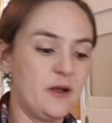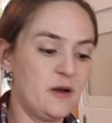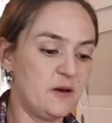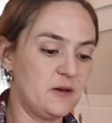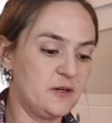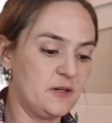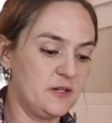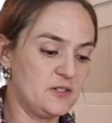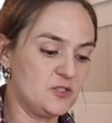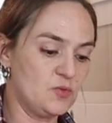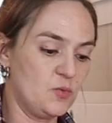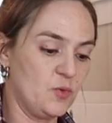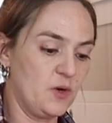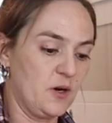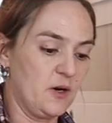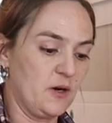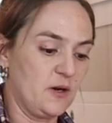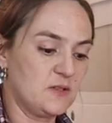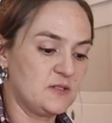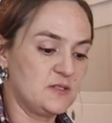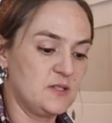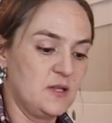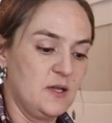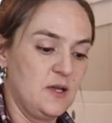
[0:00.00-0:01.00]
Heritage
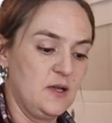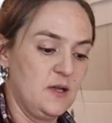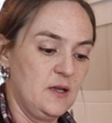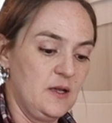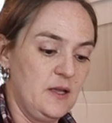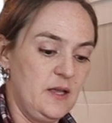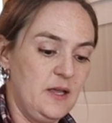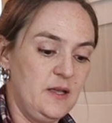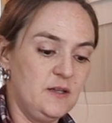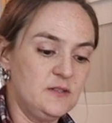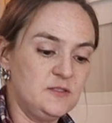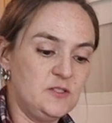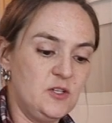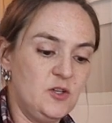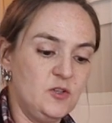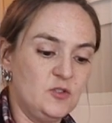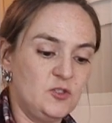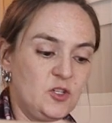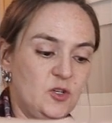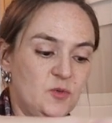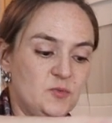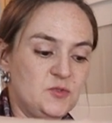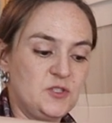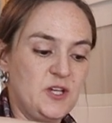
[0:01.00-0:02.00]
Works. His
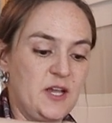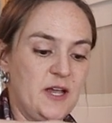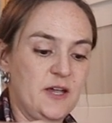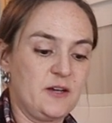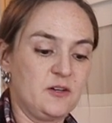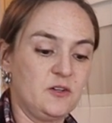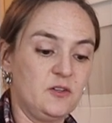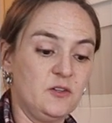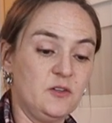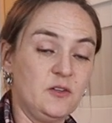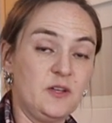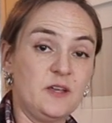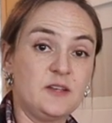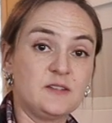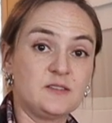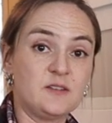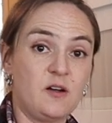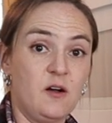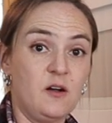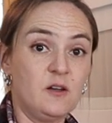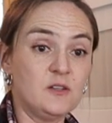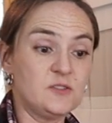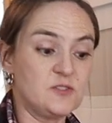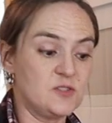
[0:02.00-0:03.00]
YouTube channel is
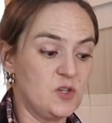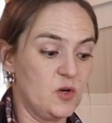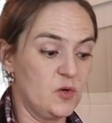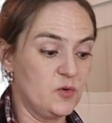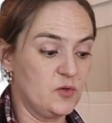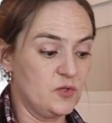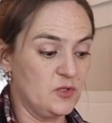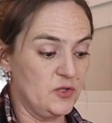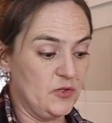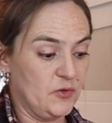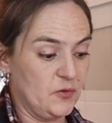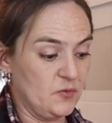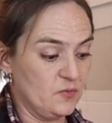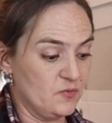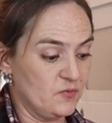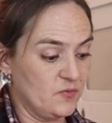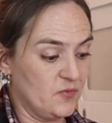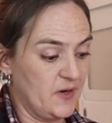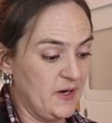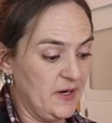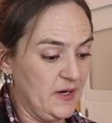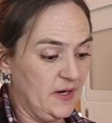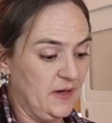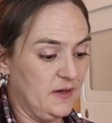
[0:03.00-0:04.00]
also
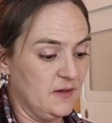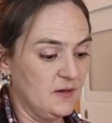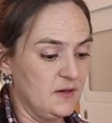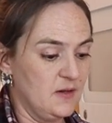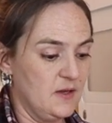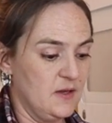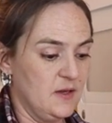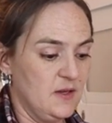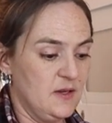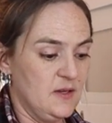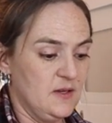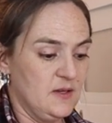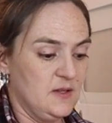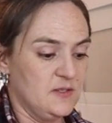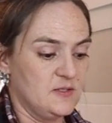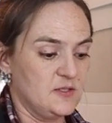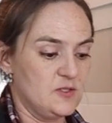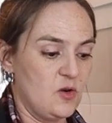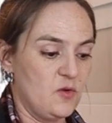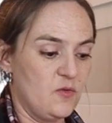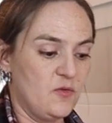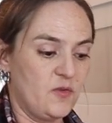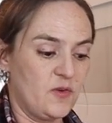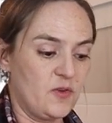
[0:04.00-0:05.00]
gluten-free.
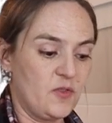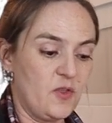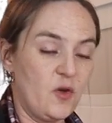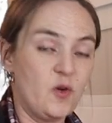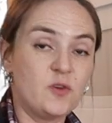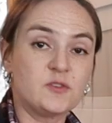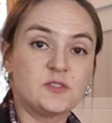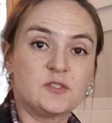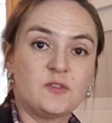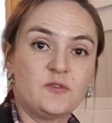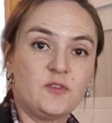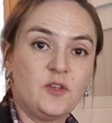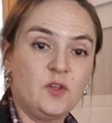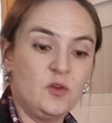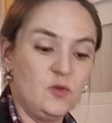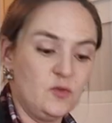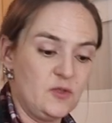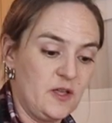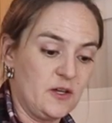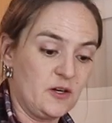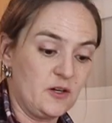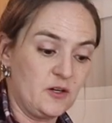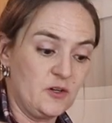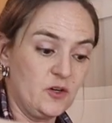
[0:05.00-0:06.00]
So for those of
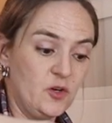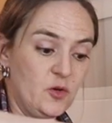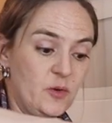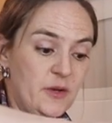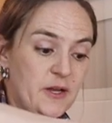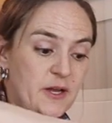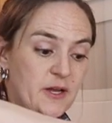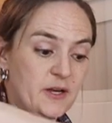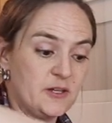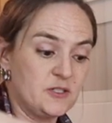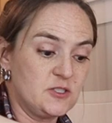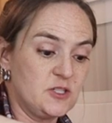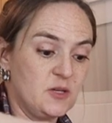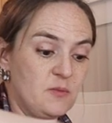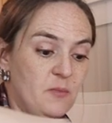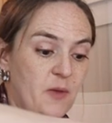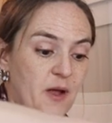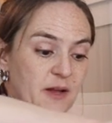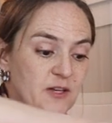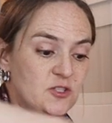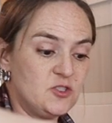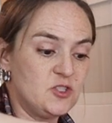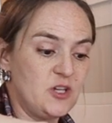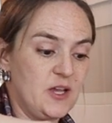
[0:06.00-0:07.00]
you that are new here to
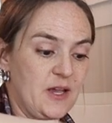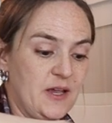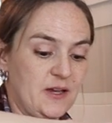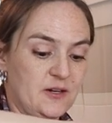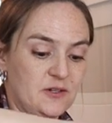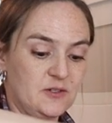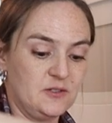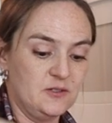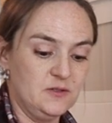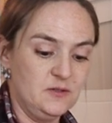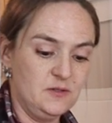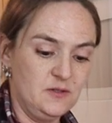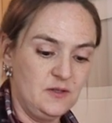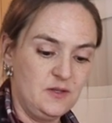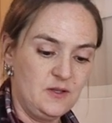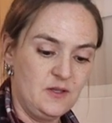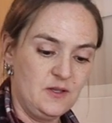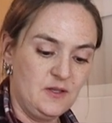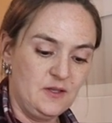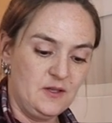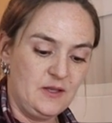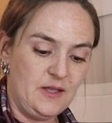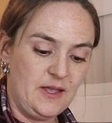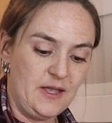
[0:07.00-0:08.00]
my channel,
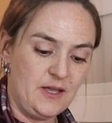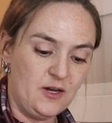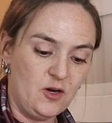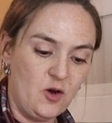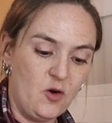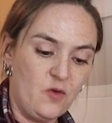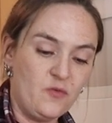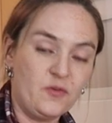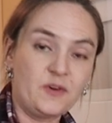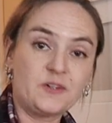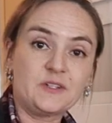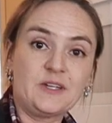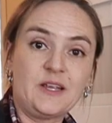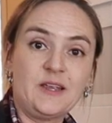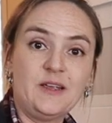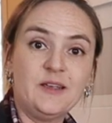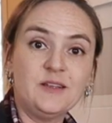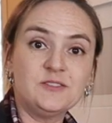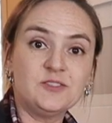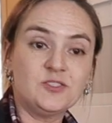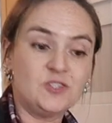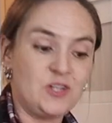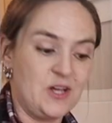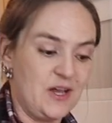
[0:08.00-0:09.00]
head over to
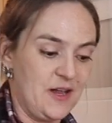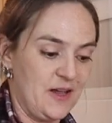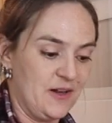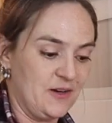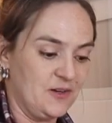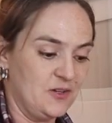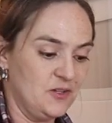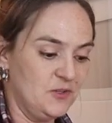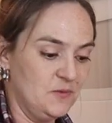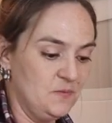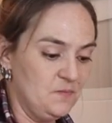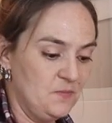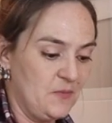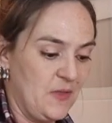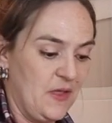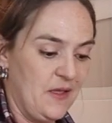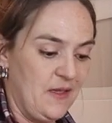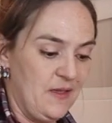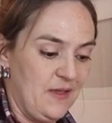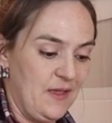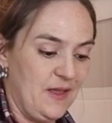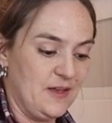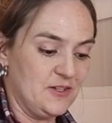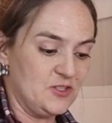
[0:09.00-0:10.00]
his channel
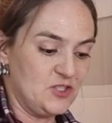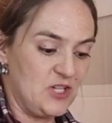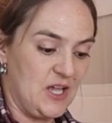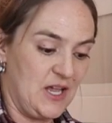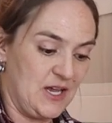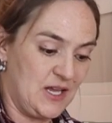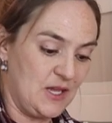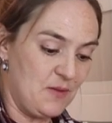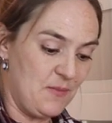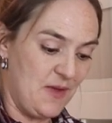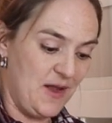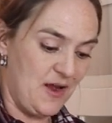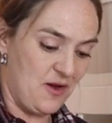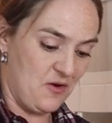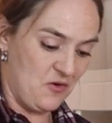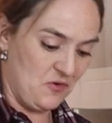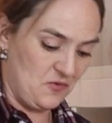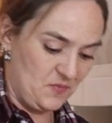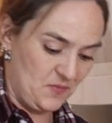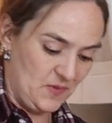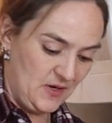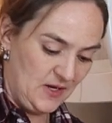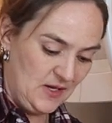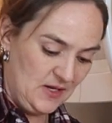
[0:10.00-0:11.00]
and check him
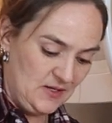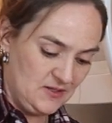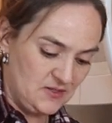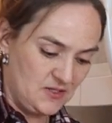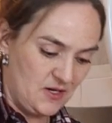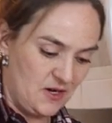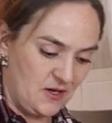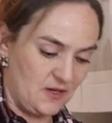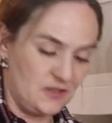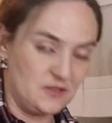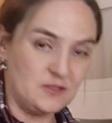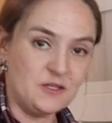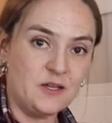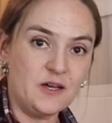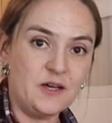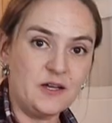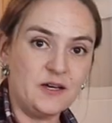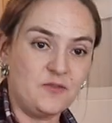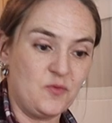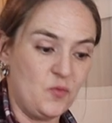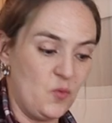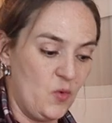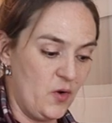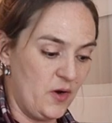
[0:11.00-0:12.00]
out. He's got a
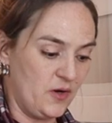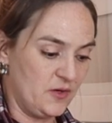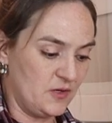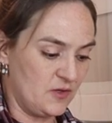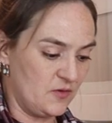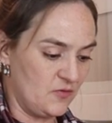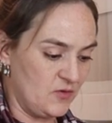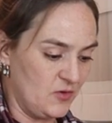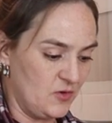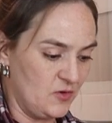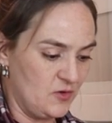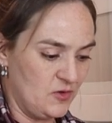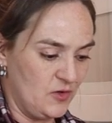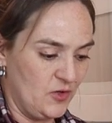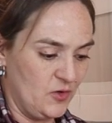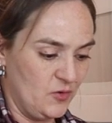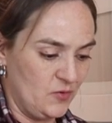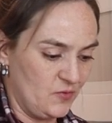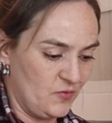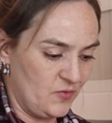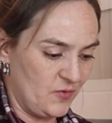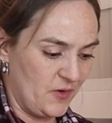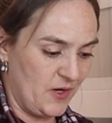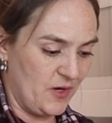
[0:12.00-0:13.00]
lot of wonderful
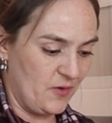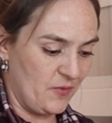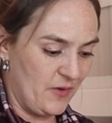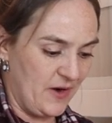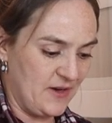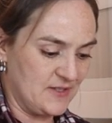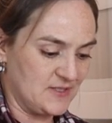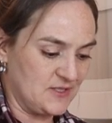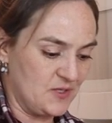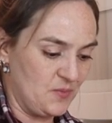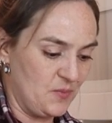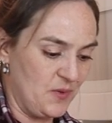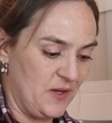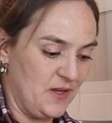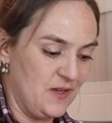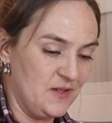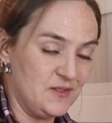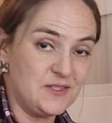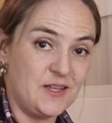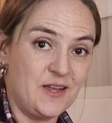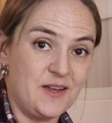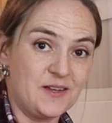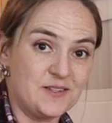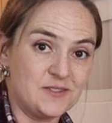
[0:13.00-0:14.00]
gluten-free
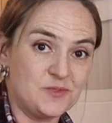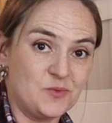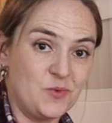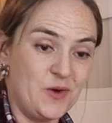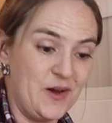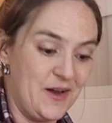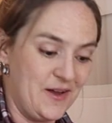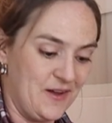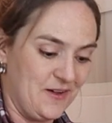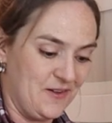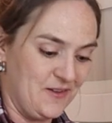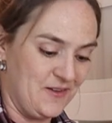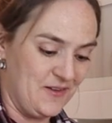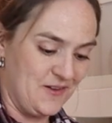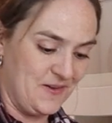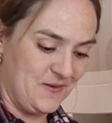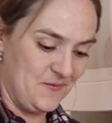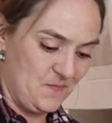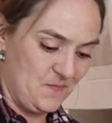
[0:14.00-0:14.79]
recipes as well.